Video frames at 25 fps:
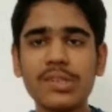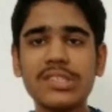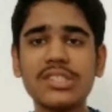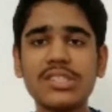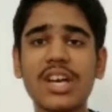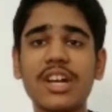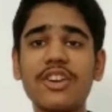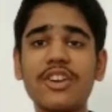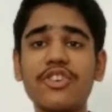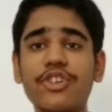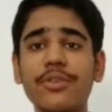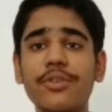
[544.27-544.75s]
which
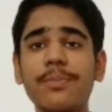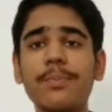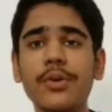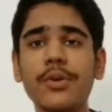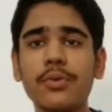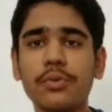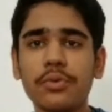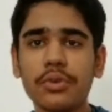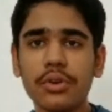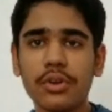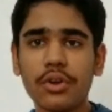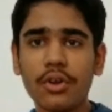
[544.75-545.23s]

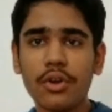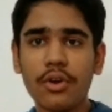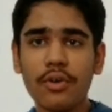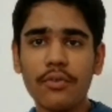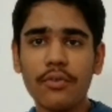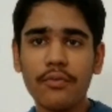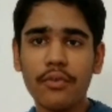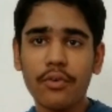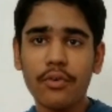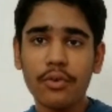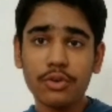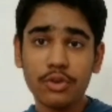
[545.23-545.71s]
contribute
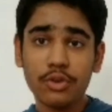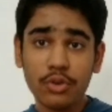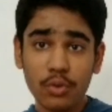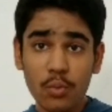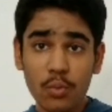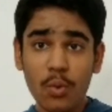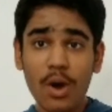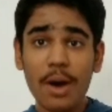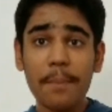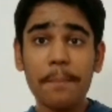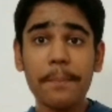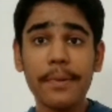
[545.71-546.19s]

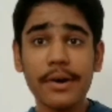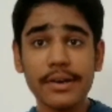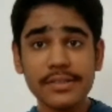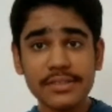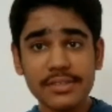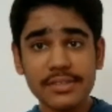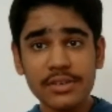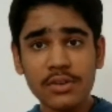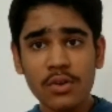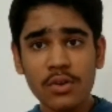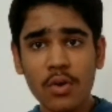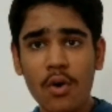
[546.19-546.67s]
to a
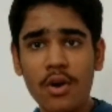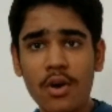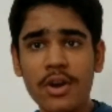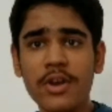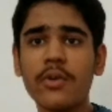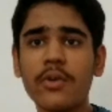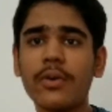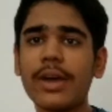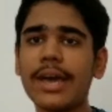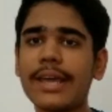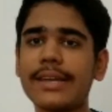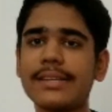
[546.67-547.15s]
person or
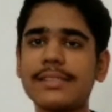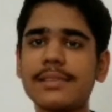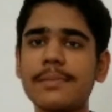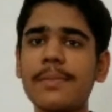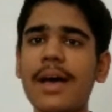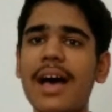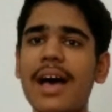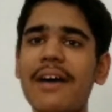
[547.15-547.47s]
an organism